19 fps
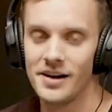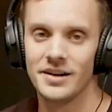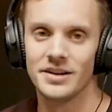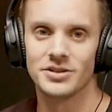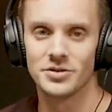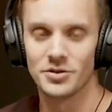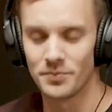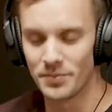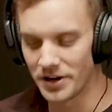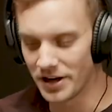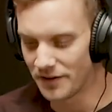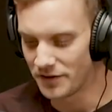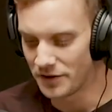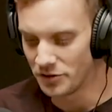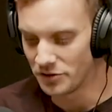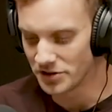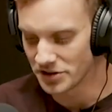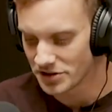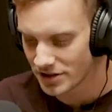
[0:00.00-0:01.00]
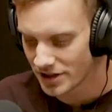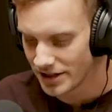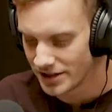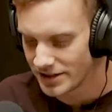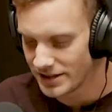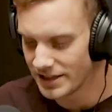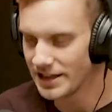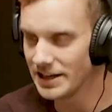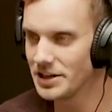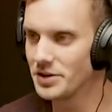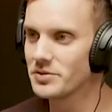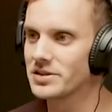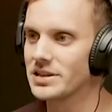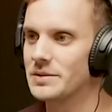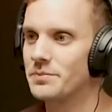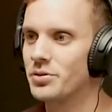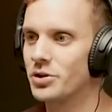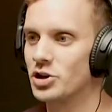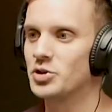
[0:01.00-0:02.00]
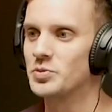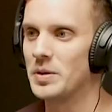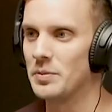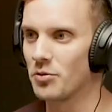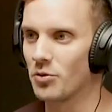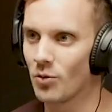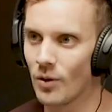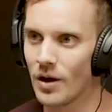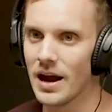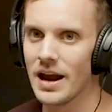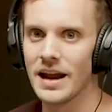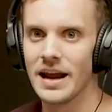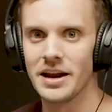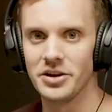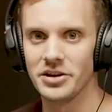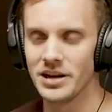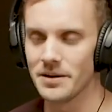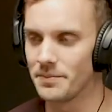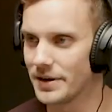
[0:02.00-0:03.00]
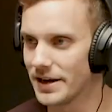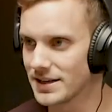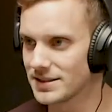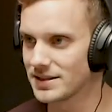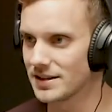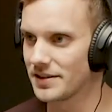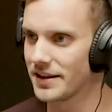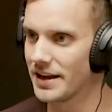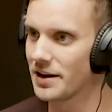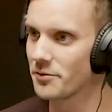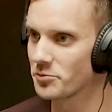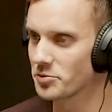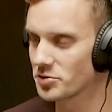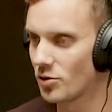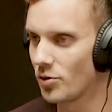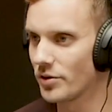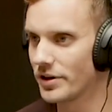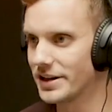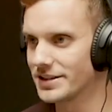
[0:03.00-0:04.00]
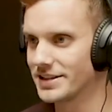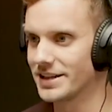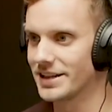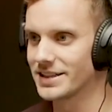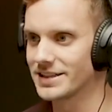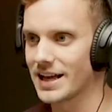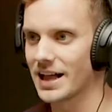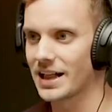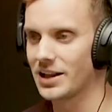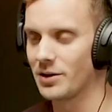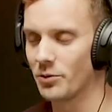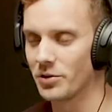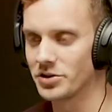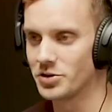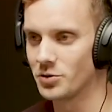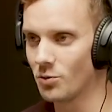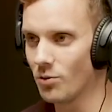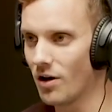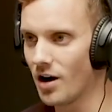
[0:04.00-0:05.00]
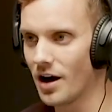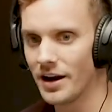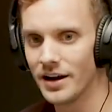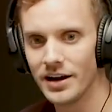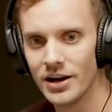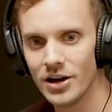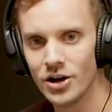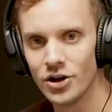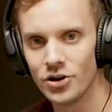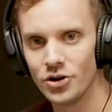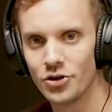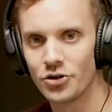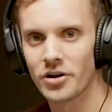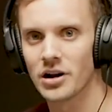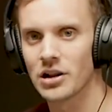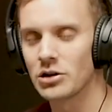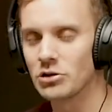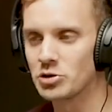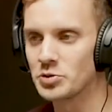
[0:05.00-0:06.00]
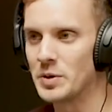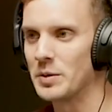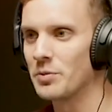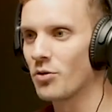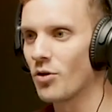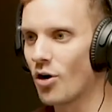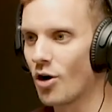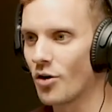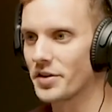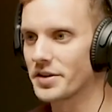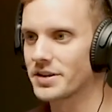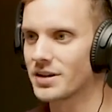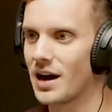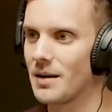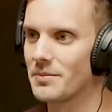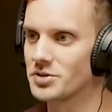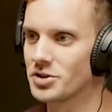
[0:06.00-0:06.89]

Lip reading: So, but if you just continuously push people away and you get pissed that the end result isn't exactly what you want, you're going to lose people all the time.